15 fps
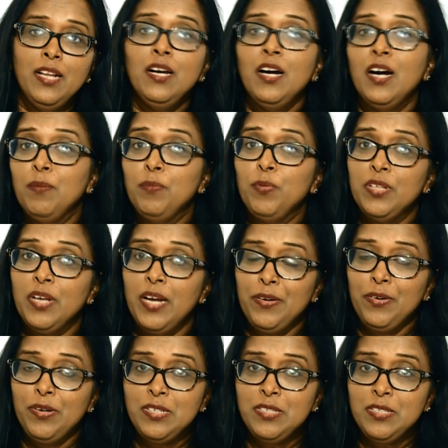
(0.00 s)

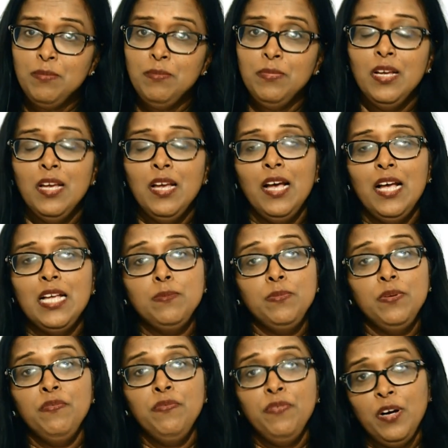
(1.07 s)
hypothyroidism has
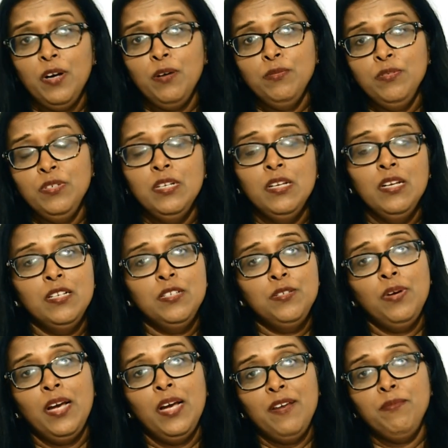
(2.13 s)
been found
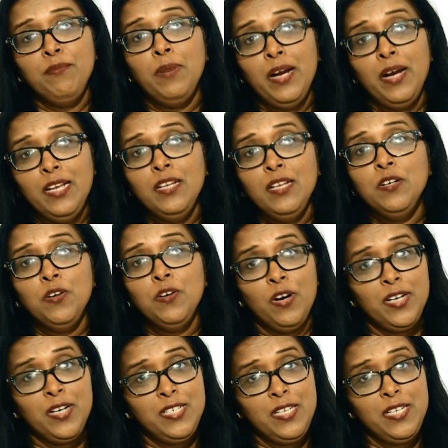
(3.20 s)
to have mild
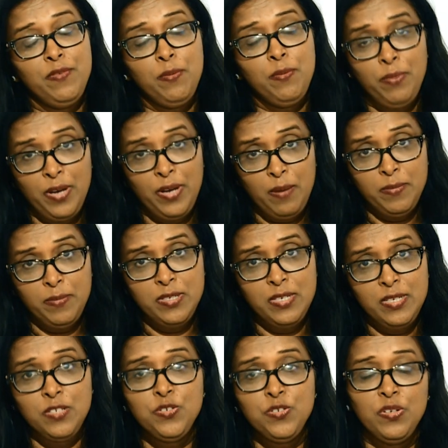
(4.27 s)
cognitive
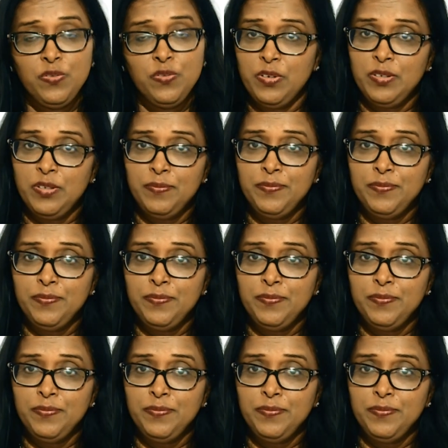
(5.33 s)
impairments in children.